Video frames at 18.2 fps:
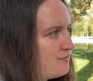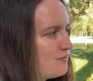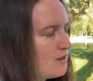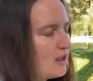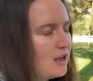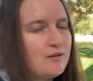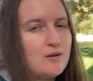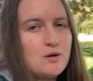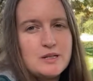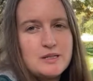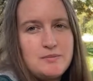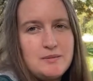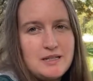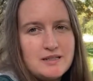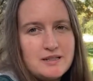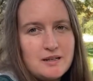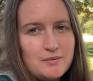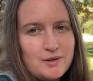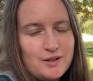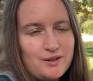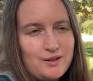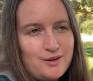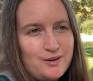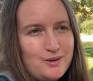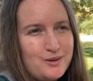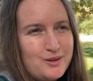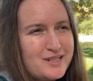I've always been someone
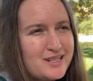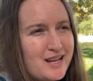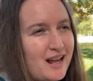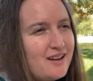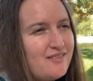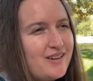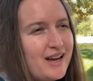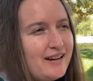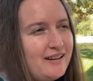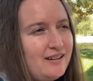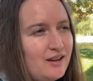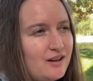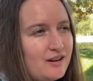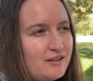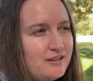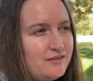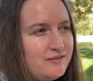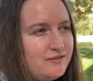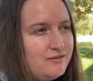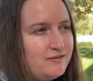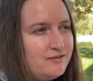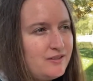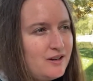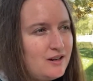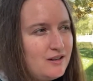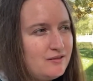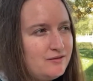who's kind of had a lot
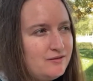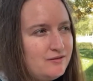of